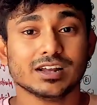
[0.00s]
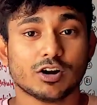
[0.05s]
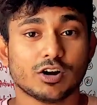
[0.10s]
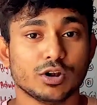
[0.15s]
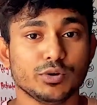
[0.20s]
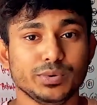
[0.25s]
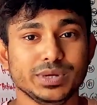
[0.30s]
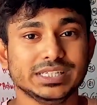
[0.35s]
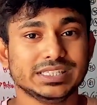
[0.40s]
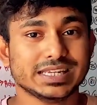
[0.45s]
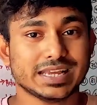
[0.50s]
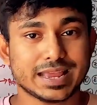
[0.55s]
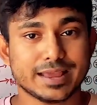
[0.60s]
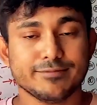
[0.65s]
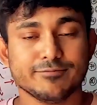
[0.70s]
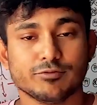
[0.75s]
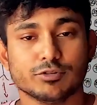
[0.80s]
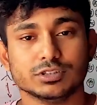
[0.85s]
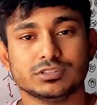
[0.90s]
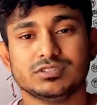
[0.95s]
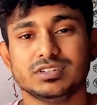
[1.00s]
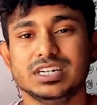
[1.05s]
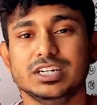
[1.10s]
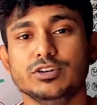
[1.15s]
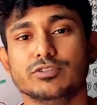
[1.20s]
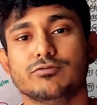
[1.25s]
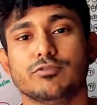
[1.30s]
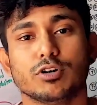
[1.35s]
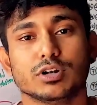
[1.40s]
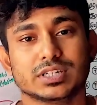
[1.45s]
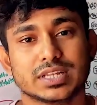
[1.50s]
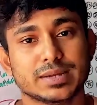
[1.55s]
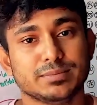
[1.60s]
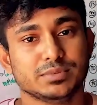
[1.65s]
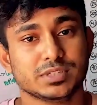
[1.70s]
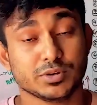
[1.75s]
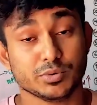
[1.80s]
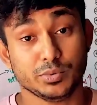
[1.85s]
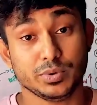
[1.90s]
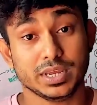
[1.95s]
always aim for 3 to 4
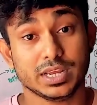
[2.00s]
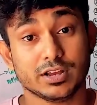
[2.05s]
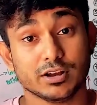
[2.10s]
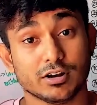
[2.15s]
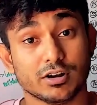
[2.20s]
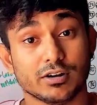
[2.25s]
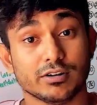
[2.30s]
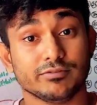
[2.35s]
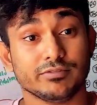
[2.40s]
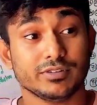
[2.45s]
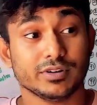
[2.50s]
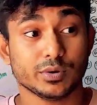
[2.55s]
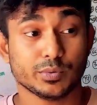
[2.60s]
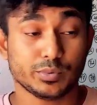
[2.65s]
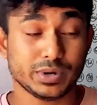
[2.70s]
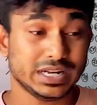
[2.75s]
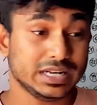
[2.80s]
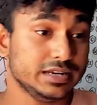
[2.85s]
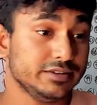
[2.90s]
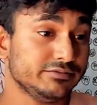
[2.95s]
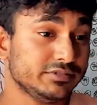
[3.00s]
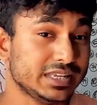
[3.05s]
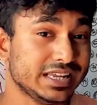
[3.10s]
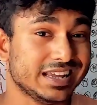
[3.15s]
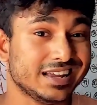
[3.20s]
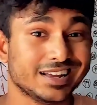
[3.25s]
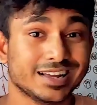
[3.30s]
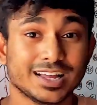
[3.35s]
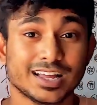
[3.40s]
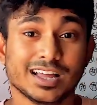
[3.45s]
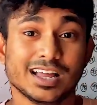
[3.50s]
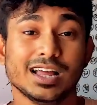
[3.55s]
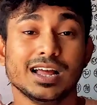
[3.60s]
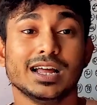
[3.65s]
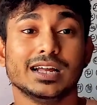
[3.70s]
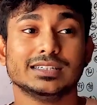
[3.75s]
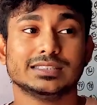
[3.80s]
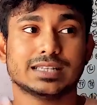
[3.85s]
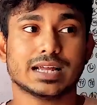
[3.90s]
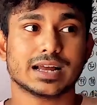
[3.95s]
times a week of weightlifting.
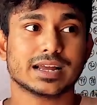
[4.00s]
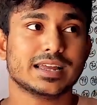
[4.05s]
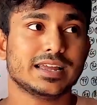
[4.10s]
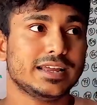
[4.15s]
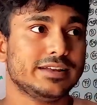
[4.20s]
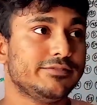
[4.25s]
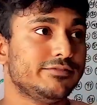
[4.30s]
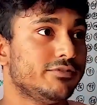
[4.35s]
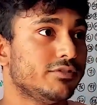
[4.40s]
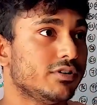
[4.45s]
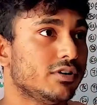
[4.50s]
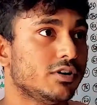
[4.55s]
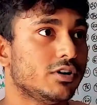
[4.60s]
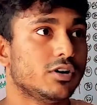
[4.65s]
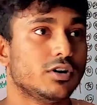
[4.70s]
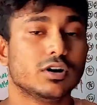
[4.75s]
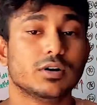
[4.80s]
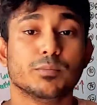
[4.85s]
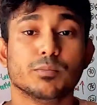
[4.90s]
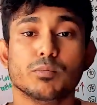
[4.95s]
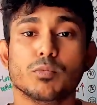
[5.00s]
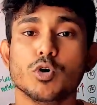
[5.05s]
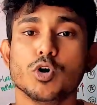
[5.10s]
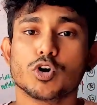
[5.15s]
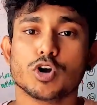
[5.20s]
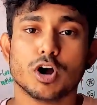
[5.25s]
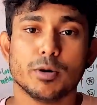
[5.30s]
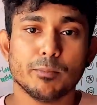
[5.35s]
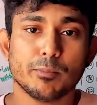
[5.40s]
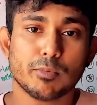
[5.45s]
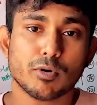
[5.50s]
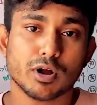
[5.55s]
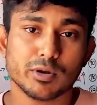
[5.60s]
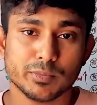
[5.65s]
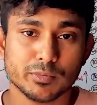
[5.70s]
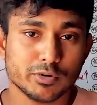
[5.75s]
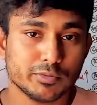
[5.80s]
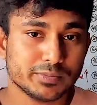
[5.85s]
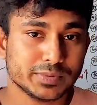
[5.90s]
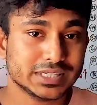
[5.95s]
Target for more
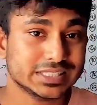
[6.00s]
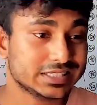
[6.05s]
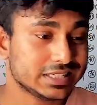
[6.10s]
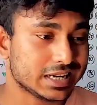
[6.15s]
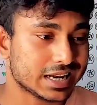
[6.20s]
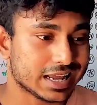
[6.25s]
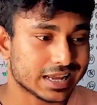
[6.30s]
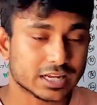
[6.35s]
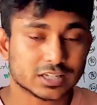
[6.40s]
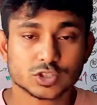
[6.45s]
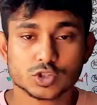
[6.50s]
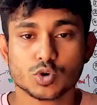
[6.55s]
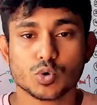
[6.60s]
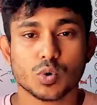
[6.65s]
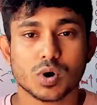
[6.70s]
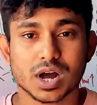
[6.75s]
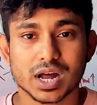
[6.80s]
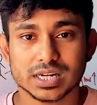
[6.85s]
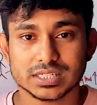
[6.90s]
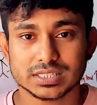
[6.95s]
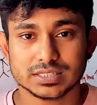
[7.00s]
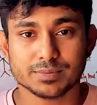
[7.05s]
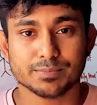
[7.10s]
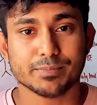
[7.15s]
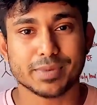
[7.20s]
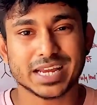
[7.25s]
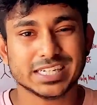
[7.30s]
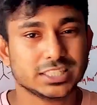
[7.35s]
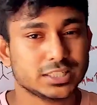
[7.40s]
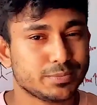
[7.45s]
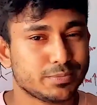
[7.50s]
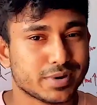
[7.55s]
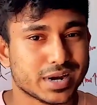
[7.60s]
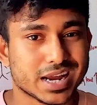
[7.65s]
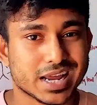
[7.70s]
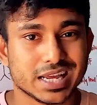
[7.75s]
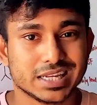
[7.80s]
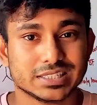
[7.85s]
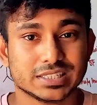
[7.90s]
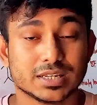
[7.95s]
compound movements like squats, bench
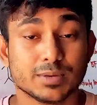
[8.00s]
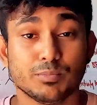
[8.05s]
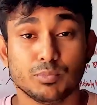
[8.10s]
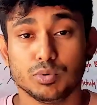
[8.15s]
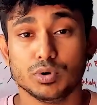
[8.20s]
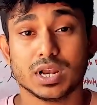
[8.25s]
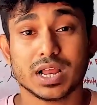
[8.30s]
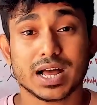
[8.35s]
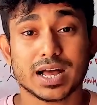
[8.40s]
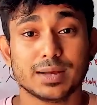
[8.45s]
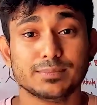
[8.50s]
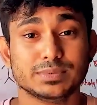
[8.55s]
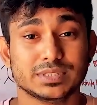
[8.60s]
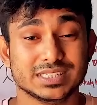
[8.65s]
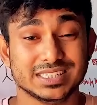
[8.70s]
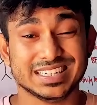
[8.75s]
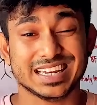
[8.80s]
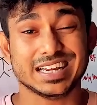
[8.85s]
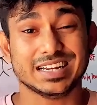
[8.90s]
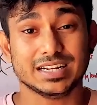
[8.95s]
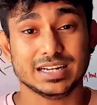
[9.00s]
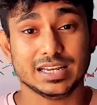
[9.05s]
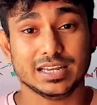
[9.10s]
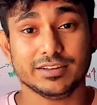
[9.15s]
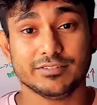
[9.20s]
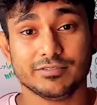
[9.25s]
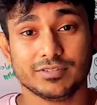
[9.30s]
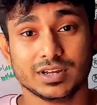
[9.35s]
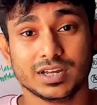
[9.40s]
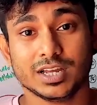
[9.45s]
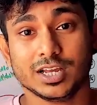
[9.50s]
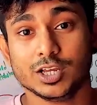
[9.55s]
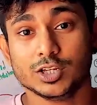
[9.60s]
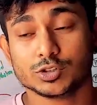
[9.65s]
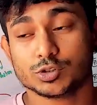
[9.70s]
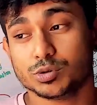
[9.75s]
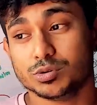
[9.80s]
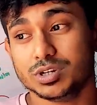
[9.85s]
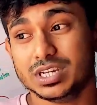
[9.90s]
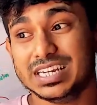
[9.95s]
press, pull-ups, deadlift.
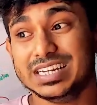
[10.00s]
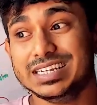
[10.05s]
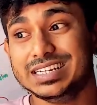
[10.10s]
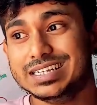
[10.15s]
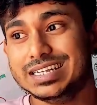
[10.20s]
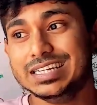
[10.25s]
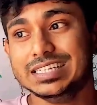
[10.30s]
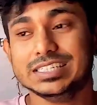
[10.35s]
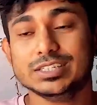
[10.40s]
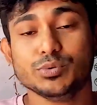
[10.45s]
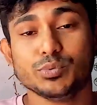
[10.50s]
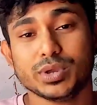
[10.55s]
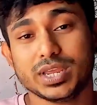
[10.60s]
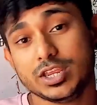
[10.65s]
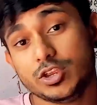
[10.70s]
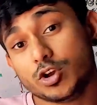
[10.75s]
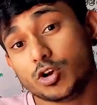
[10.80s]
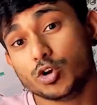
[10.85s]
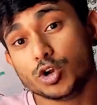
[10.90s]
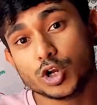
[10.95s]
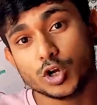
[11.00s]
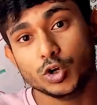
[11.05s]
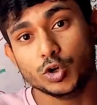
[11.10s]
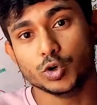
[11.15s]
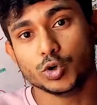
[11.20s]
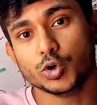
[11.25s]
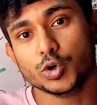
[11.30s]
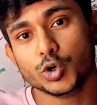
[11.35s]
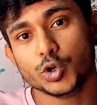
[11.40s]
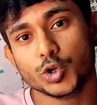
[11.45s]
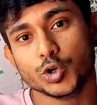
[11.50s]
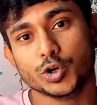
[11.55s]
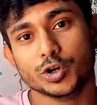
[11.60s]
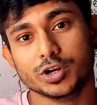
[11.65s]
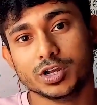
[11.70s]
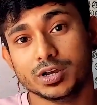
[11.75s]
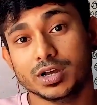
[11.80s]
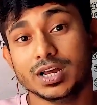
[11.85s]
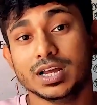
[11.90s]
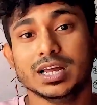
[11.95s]
So in this way, you're going to grow. You're
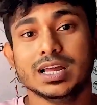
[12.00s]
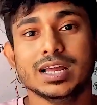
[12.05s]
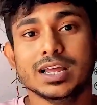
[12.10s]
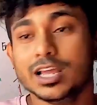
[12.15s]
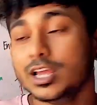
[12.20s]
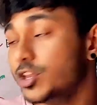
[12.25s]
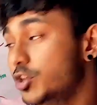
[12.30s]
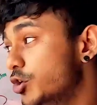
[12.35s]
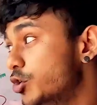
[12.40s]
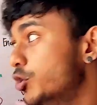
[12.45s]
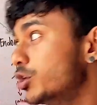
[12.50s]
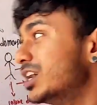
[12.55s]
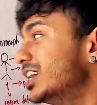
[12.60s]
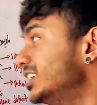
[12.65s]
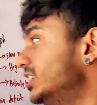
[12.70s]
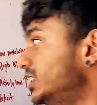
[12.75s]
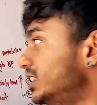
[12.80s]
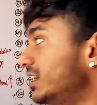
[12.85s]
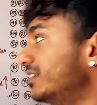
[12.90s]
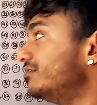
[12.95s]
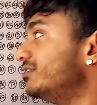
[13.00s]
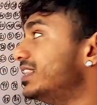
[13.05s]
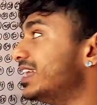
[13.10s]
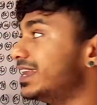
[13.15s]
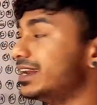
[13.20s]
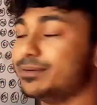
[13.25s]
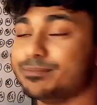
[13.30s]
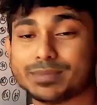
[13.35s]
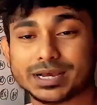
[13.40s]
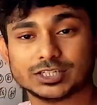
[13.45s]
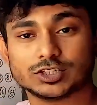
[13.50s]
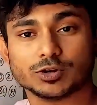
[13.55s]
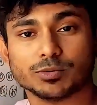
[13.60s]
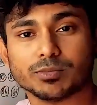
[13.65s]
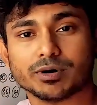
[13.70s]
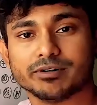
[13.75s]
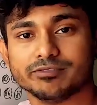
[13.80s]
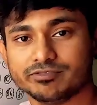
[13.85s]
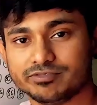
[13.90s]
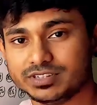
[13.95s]
going to achieve that
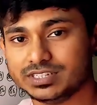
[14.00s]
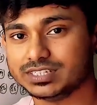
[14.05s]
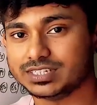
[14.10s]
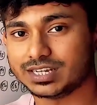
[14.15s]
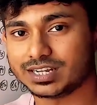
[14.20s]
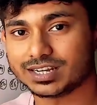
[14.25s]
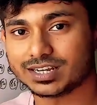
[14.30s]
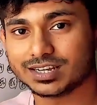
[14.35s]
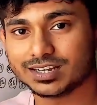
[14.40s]
mesomorph physique.